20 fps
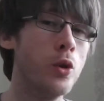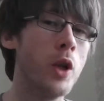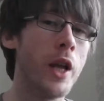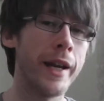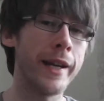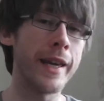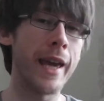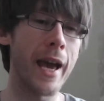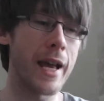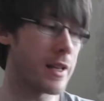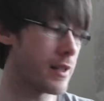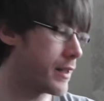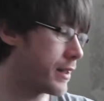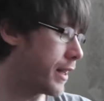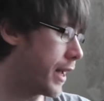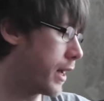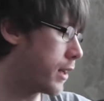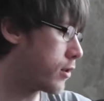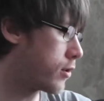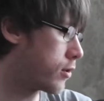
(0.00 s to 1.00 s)
NES
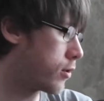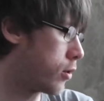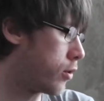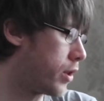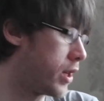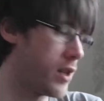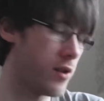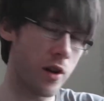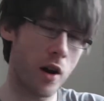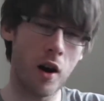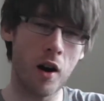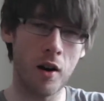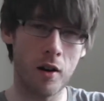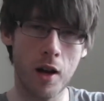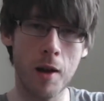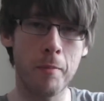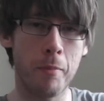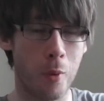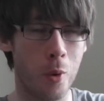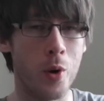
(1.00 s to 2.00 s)
set, so these are
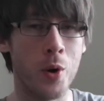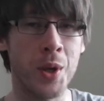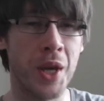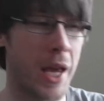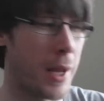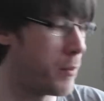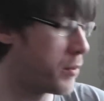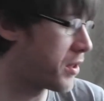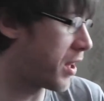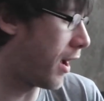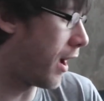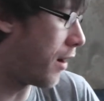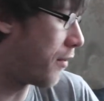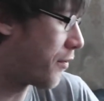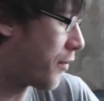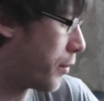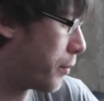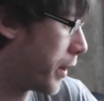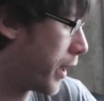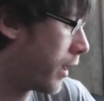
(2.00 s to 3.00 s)
important games to have
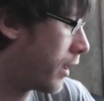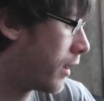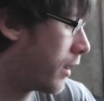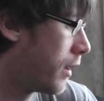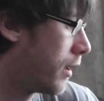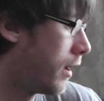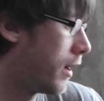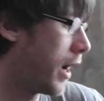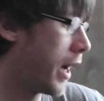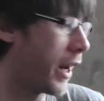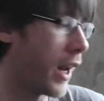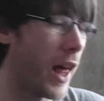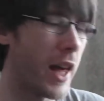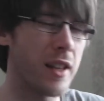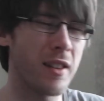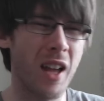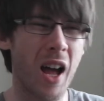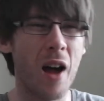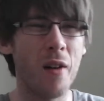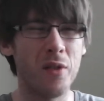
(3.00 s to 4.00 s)
for me, and I
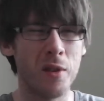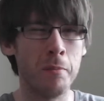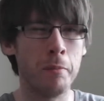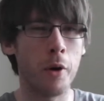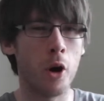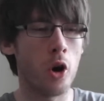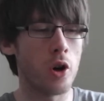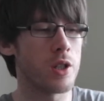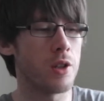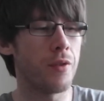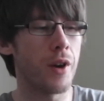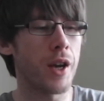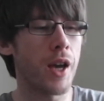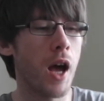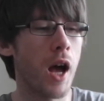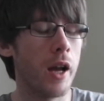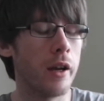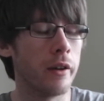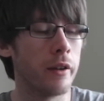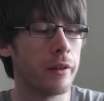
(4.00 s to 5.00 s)
like to have them boxed if I
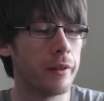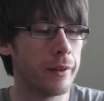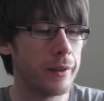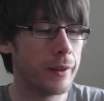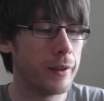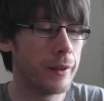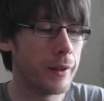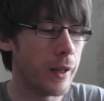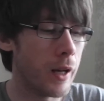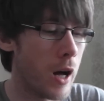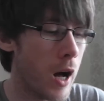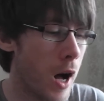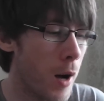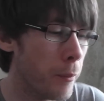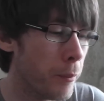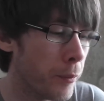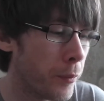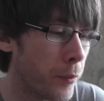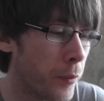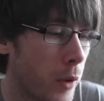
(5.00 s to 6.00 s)
can.
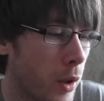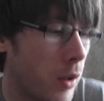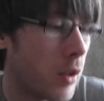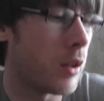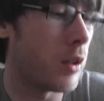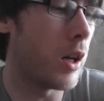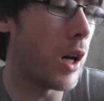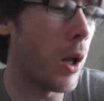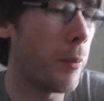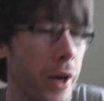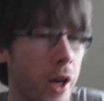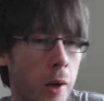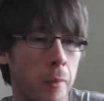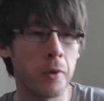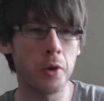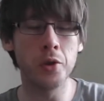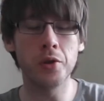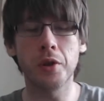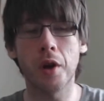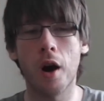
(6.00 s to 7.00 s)
I'll pick
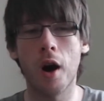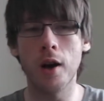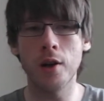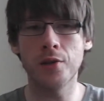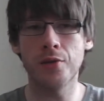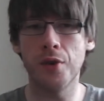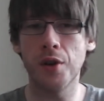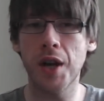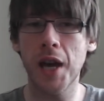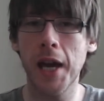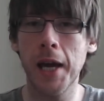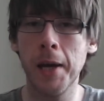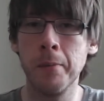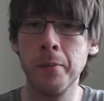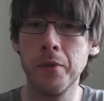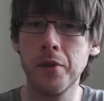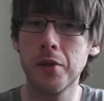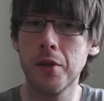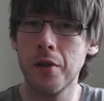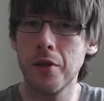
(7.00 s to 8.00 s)
up loose carts for
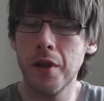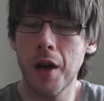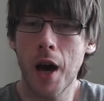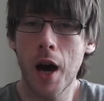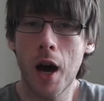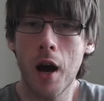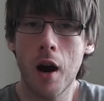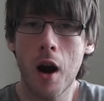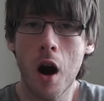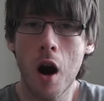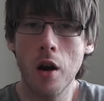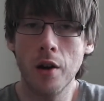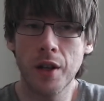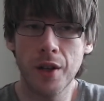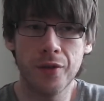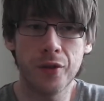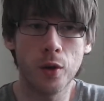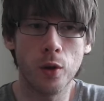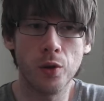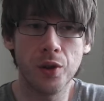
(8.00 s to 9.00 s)
games that are
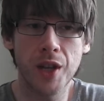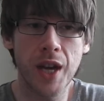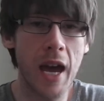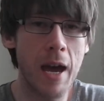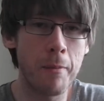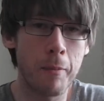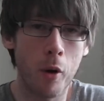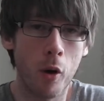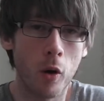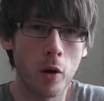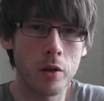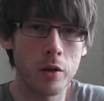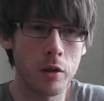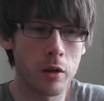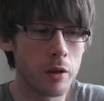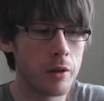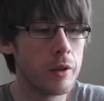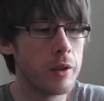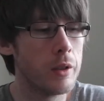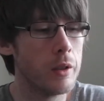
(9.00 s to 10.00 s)
difficult to get
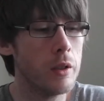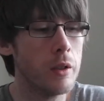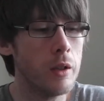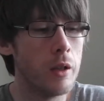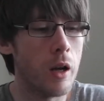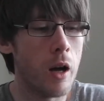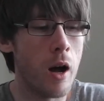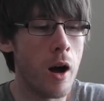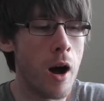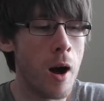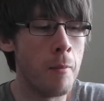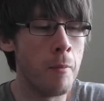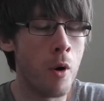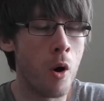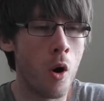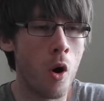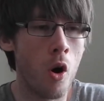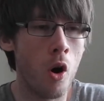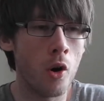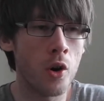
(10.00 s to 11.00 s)
boxed,
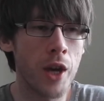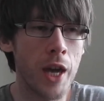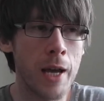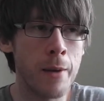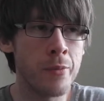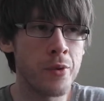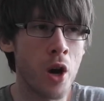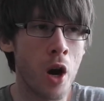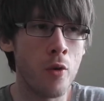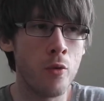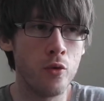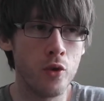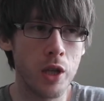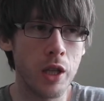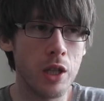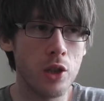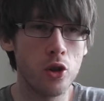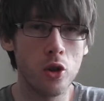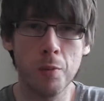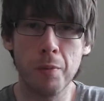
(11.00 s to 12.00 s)
or games that are
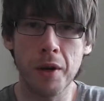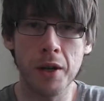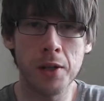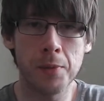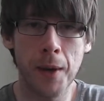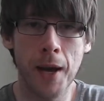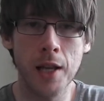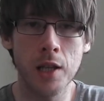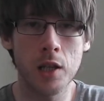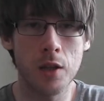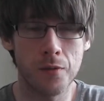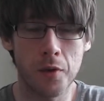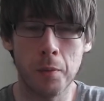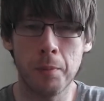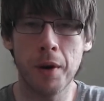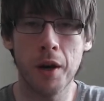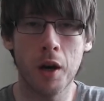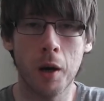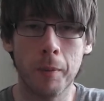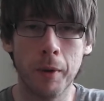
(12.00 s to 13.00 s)
really super expensive. I'll
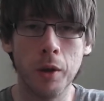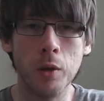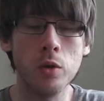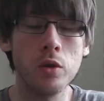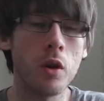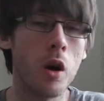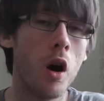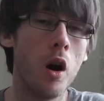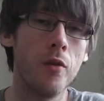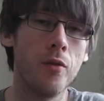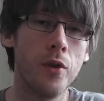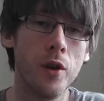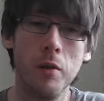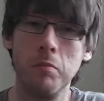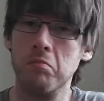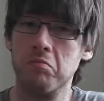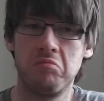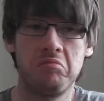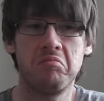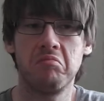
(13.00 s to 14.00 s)
pick up a loose cart for
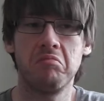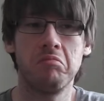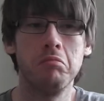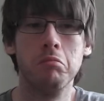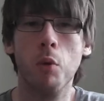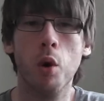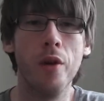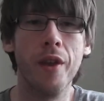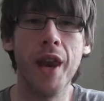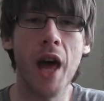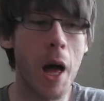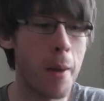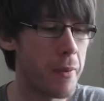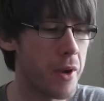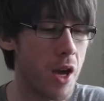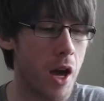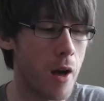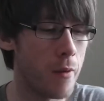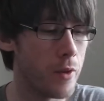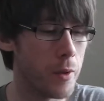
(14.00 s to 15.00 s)
them. More than
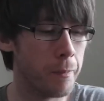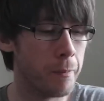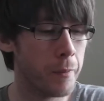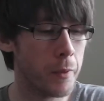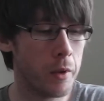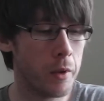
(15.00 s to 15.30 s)
happy to have them,